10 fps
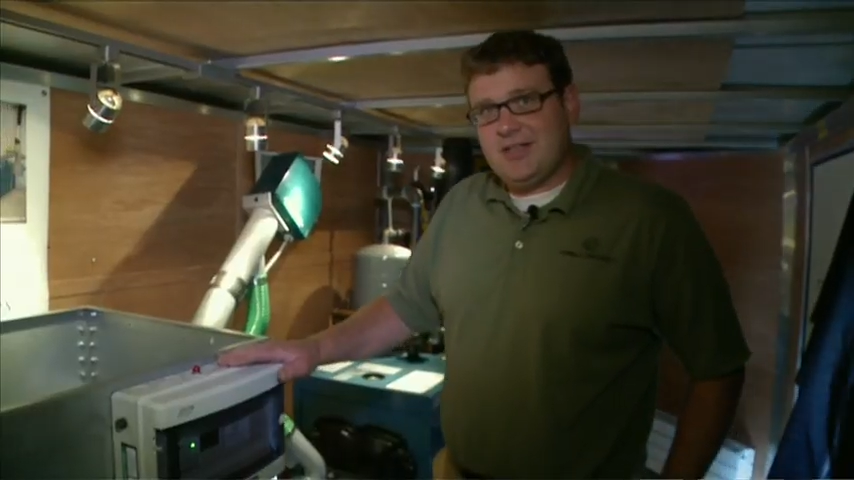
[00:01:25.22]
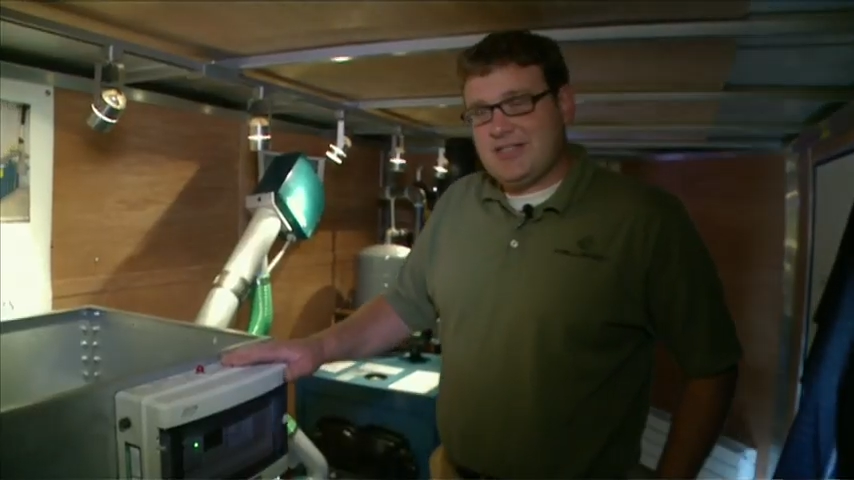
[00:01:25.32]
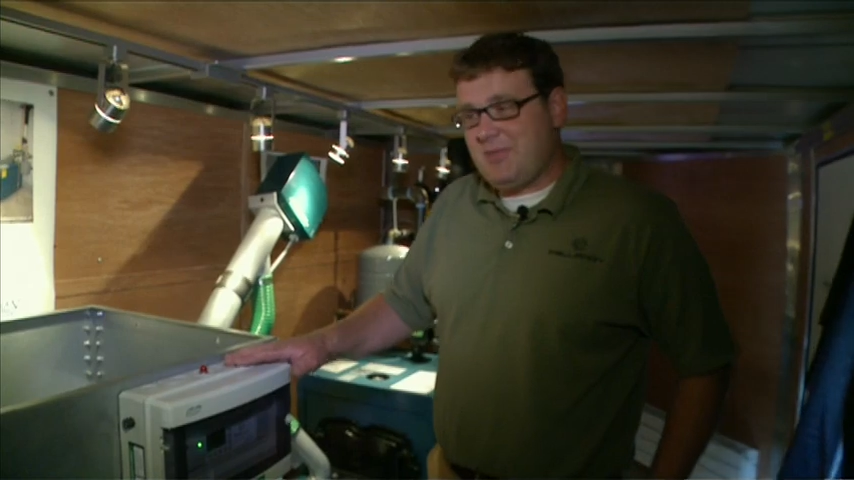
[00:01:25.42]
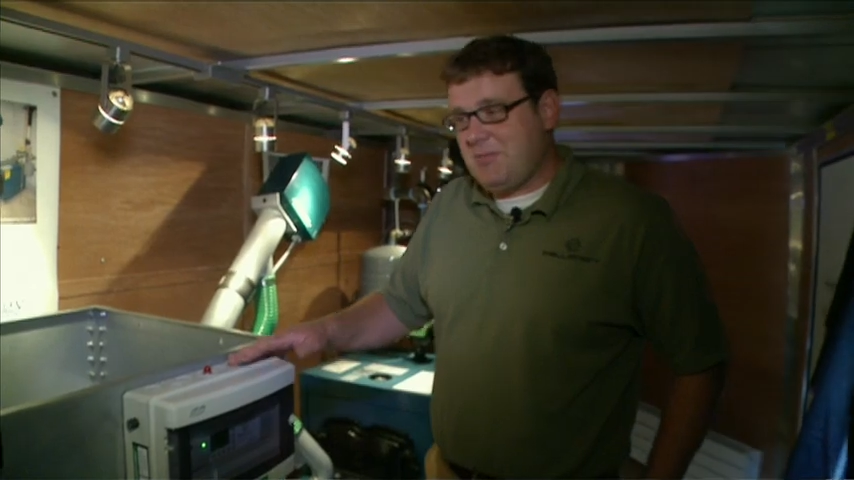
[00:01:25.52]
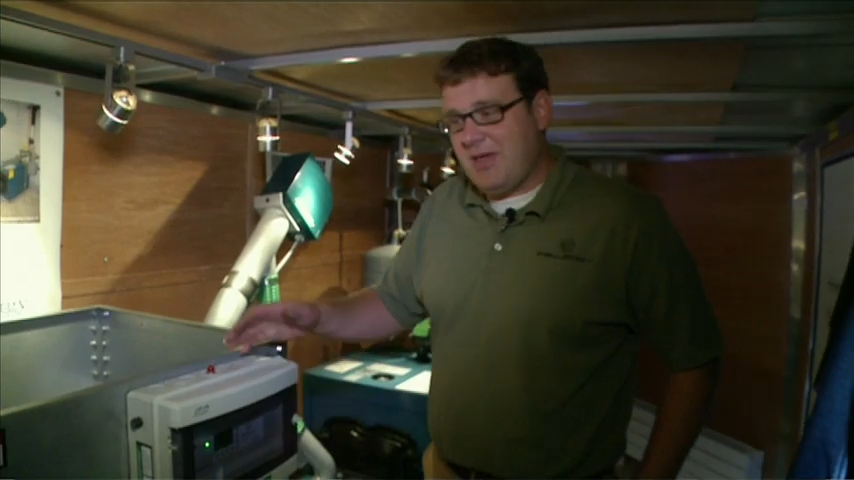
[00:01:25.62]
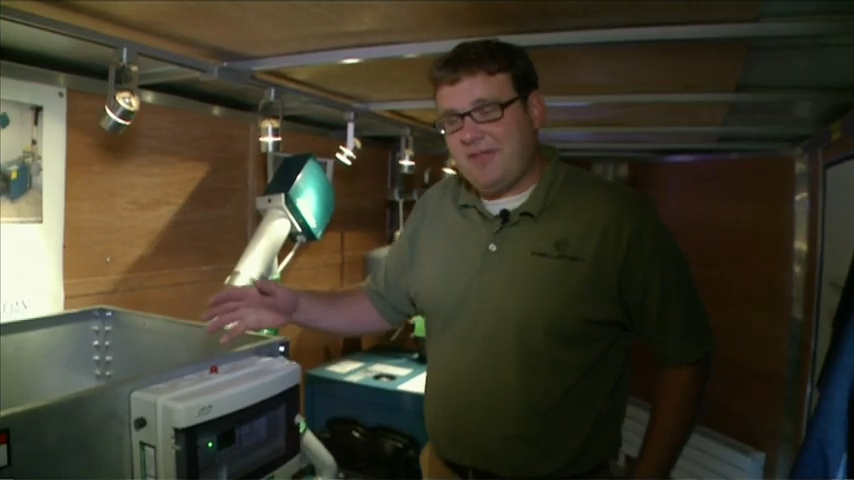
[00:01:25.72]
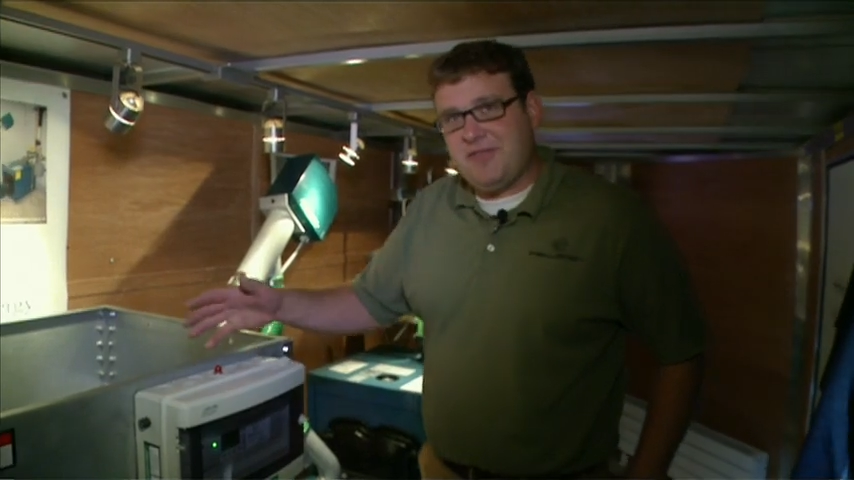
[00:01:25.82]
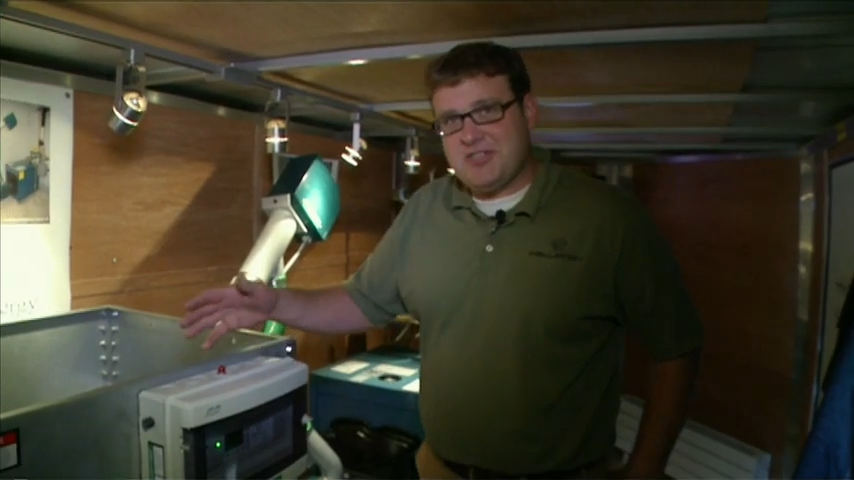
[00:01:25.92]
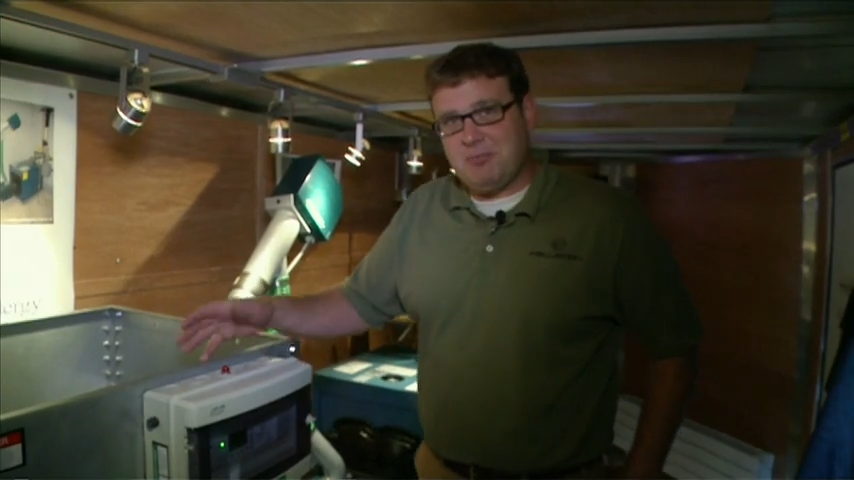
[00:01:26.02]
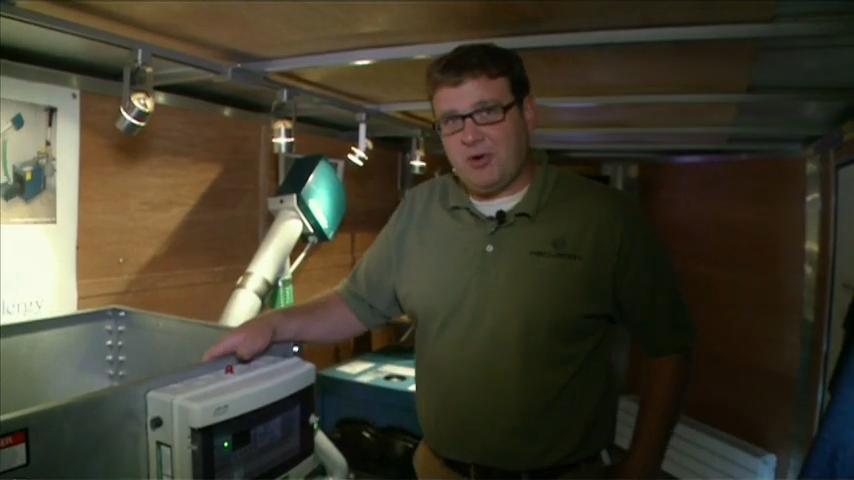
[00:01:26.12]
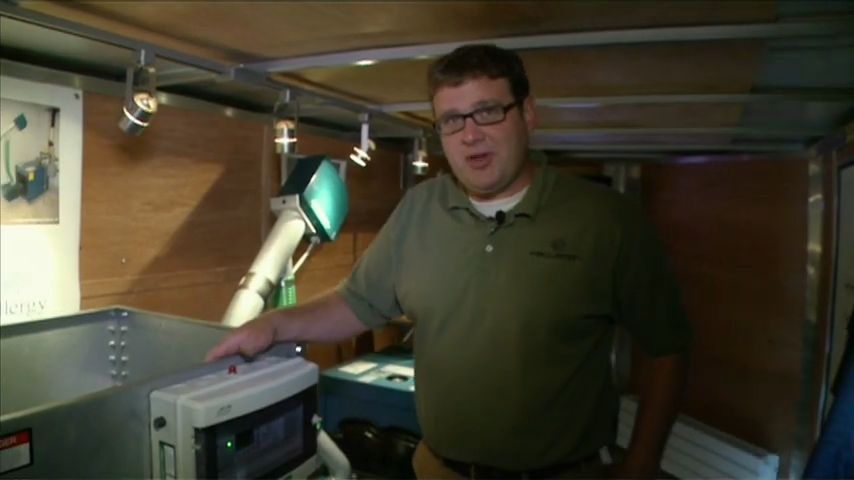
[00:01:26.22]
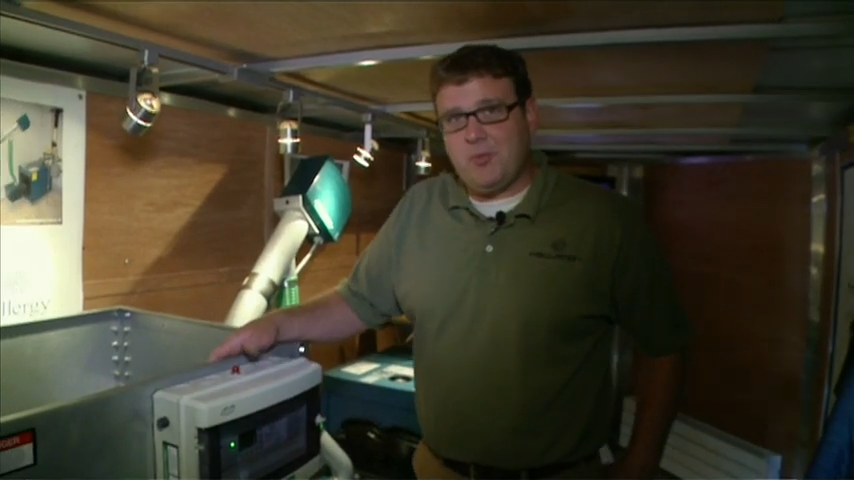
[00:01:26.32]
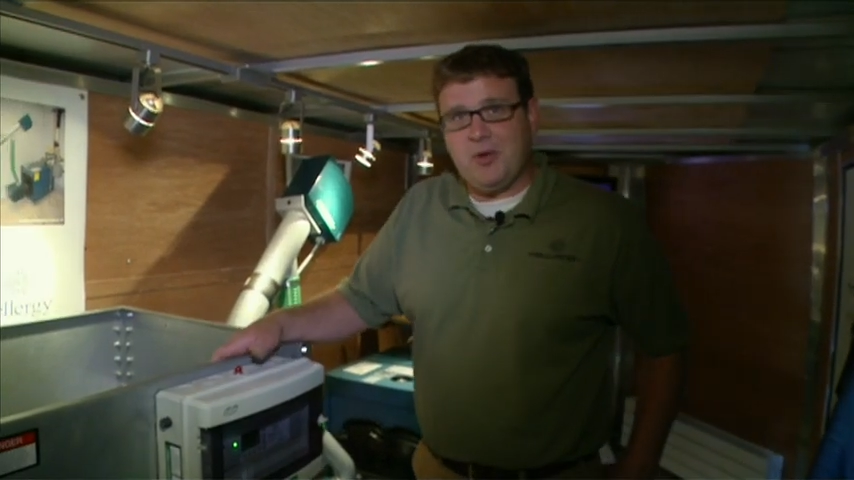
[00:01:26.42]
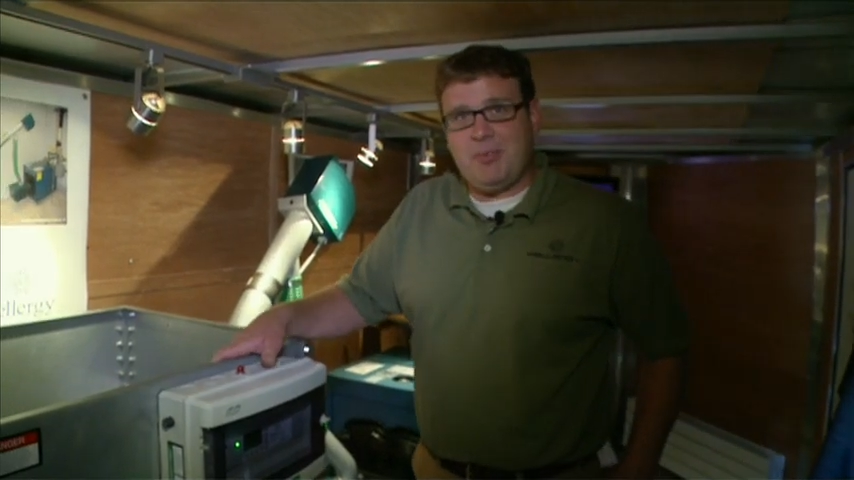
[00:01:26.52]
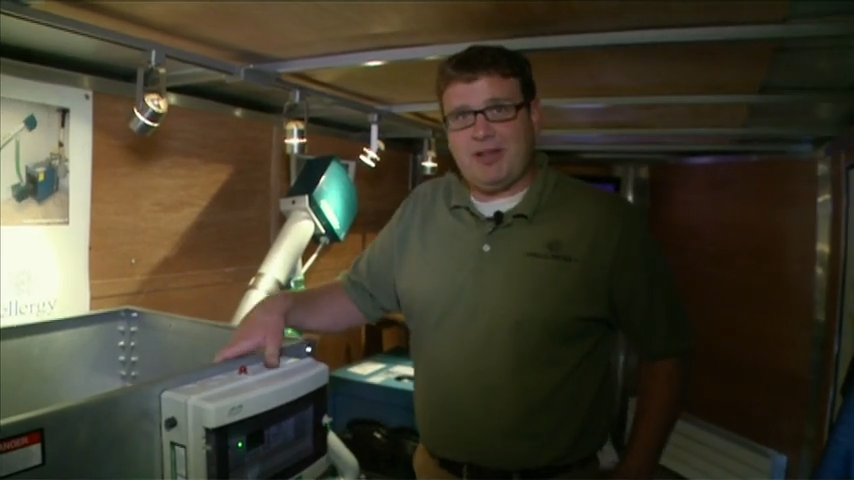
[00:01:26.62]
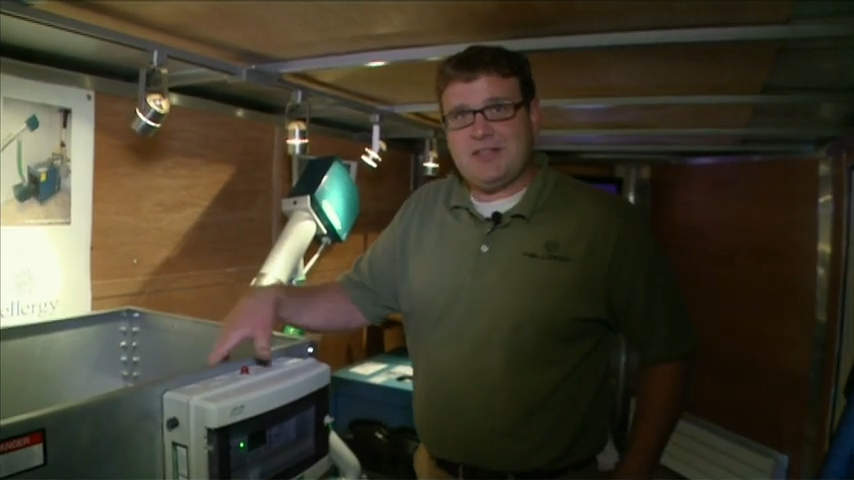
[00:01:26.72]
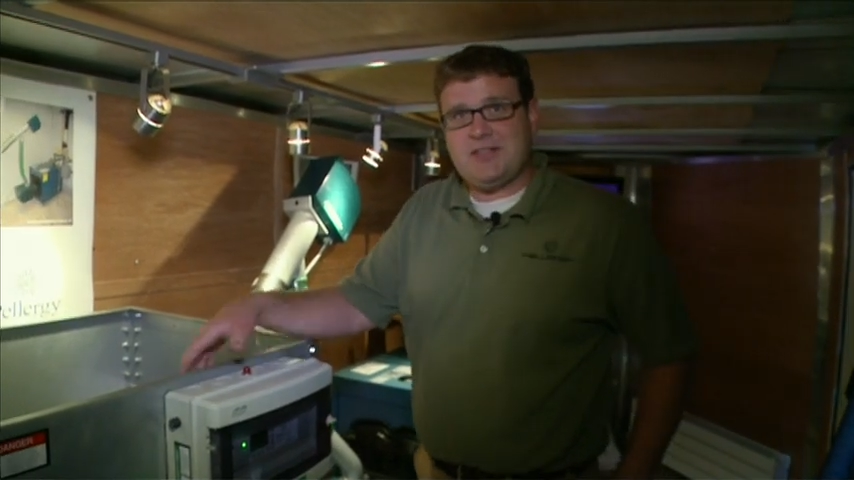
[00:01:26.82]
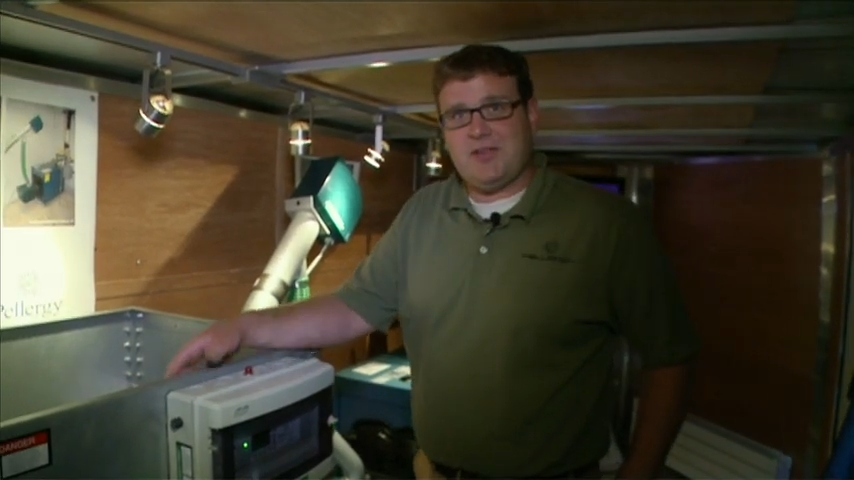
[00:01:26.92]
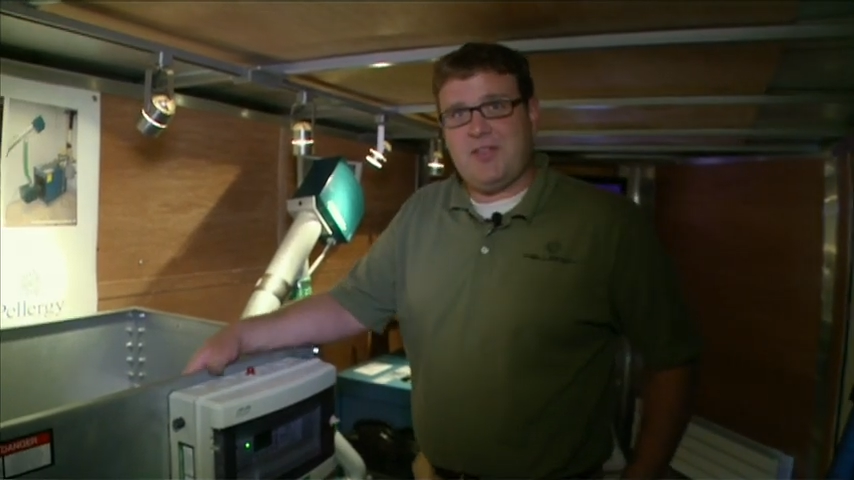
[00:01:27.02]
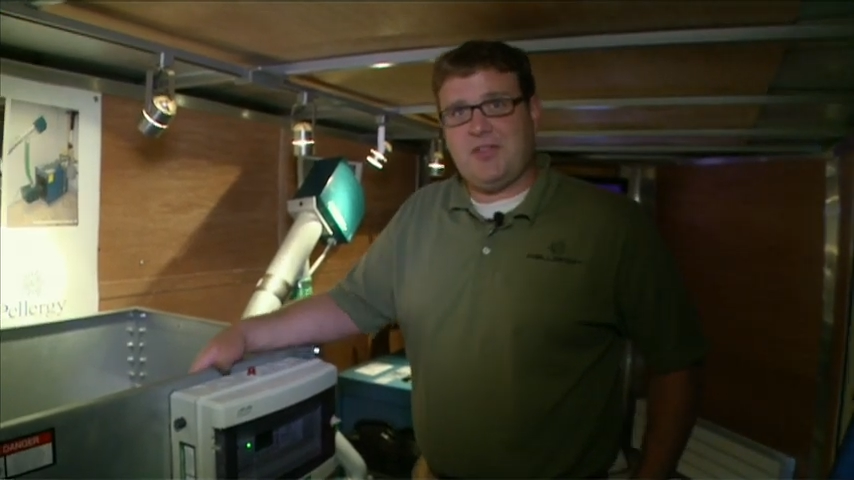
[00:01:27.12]
Some of the benefits of burning wood
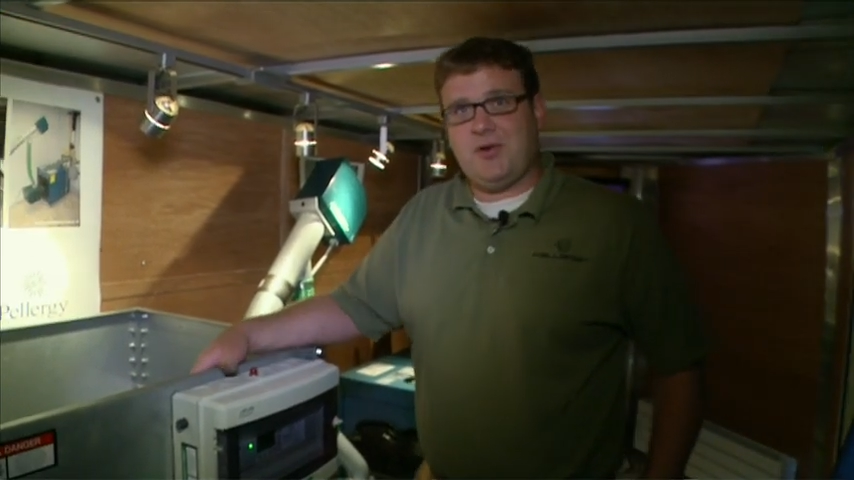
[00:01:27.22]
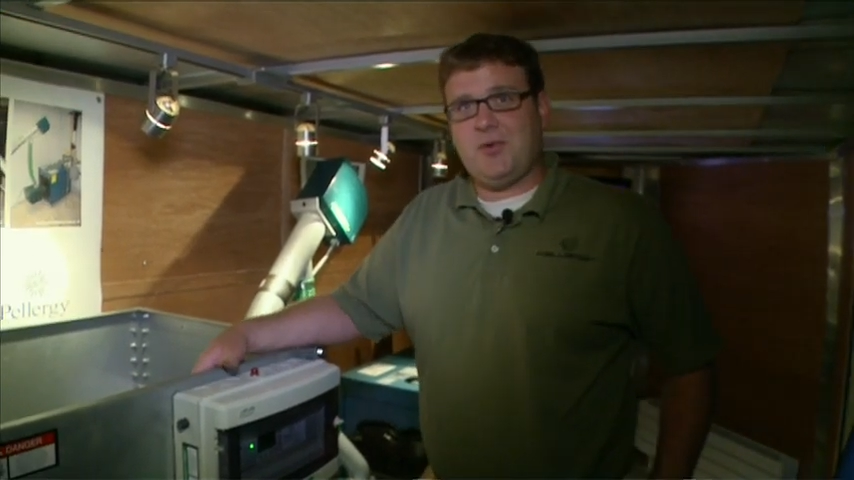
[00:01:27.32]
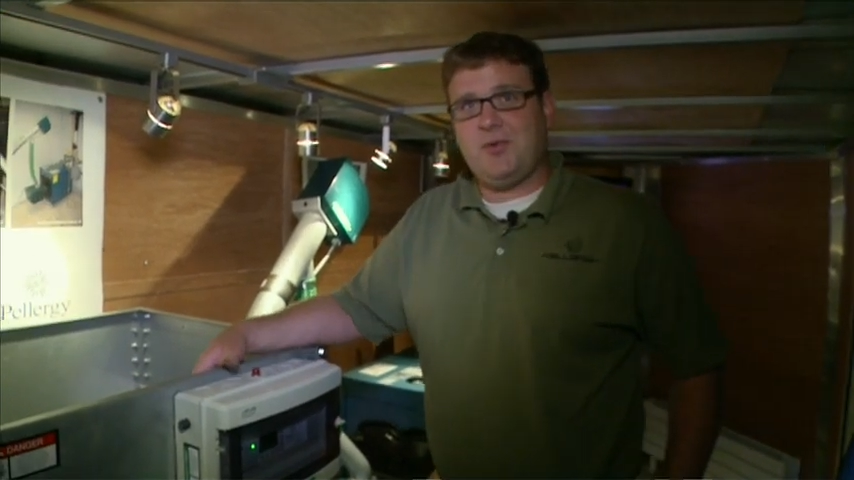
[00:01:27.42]
pellets are that they're